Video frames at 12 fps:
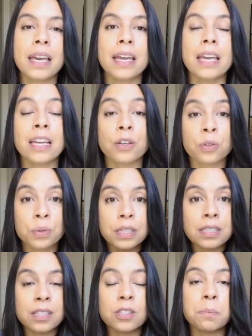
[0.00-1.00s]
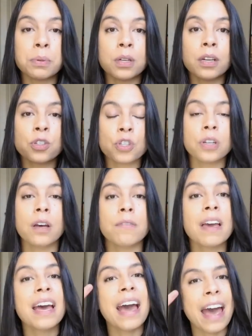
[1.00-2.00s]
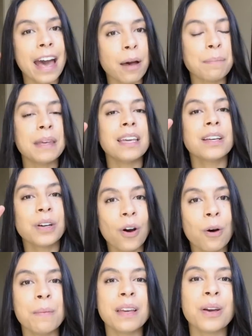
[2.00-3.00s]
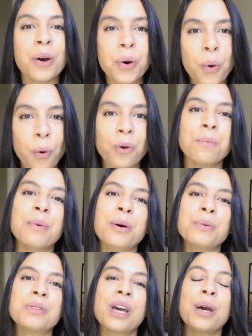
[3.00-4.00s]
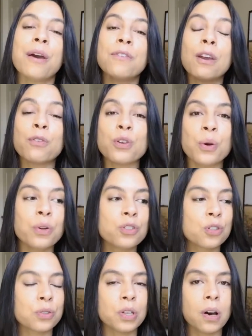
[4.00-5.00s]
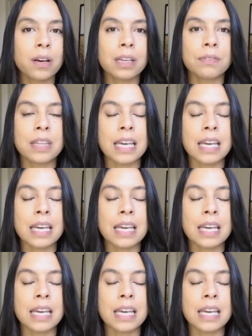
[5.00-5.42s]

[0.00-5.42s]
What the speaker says: It increases the production of happy, calming hormones. Have you ever noticed your dog, if